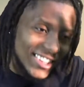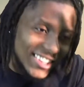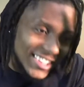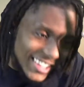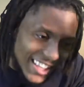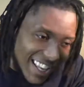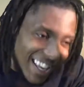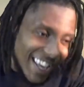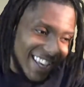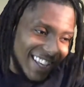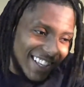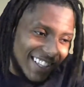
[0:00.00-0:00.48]

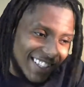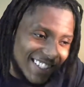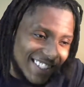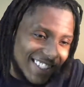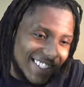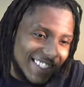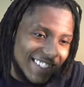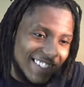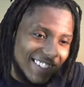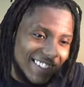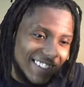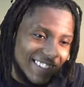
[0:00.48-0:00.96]

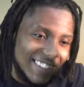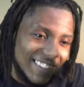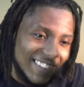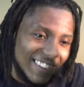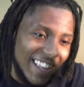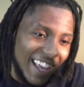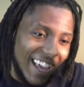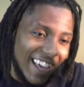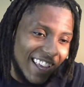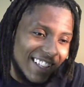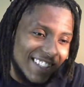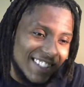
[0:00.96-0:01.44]
thinks
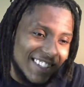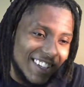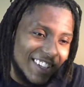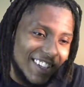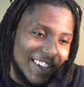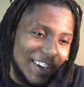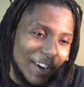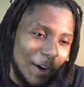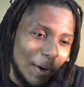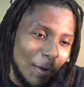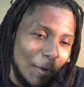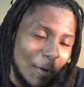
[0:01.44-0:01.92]
that it's gonna
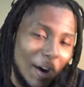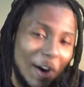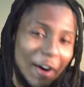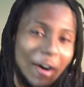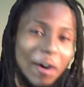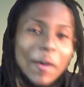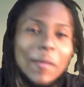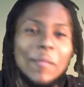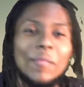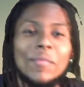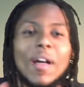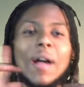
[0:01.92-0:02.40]
go
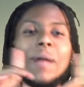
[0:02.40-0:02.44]
well.